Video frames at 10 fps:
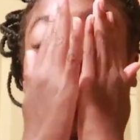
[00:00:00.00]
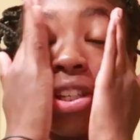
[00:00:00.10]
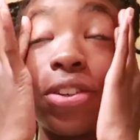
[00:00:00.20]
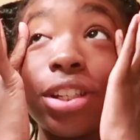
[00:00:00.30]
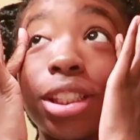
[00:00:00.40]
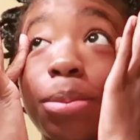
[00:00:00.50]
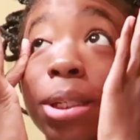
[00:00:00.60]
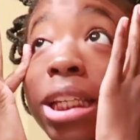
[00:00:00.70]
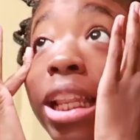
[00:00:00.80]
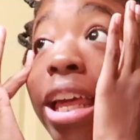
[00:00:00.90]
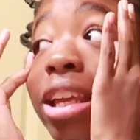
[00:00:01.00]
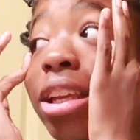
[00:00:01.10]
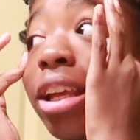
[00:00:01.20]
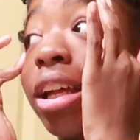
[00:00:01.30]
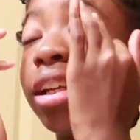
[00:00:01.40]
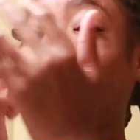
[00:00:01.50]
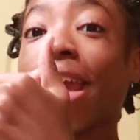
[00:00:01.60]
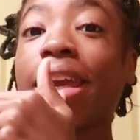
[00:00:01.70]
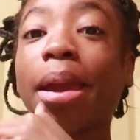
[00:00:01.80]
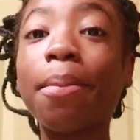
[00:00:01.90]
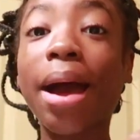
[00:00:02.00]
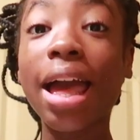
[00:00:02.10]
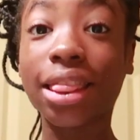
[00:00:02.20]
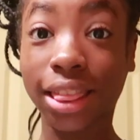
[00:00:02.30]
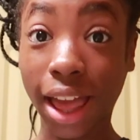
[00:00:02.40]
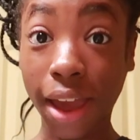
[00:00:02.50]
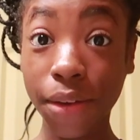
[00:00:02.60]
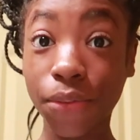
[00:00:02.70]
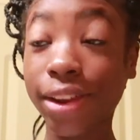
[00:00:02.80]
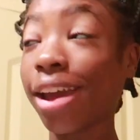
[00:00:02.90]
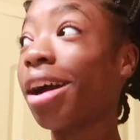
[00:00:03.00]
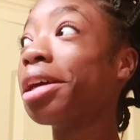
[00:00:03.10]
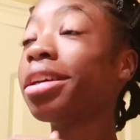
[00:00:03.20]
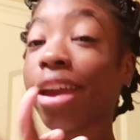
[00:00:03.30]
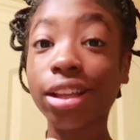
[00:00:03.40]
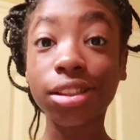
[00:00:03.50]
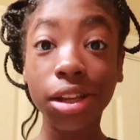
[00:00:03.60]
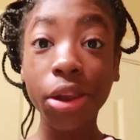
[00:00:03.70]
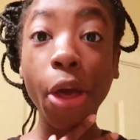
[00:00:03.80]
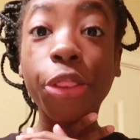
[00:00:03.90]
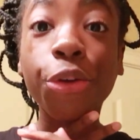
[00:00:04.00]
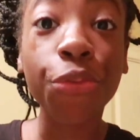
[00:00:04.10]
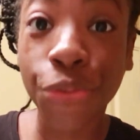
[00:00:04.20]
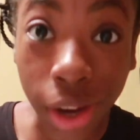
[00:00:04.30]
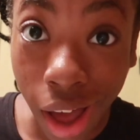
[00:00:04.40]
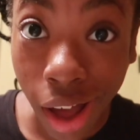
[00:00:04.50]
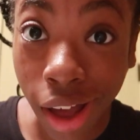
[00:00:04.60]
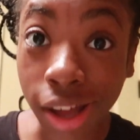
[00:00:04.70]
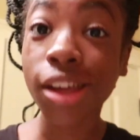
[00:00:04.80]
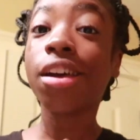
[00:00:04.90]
actually going to be planning a day in my life. Like, yes, another vlog.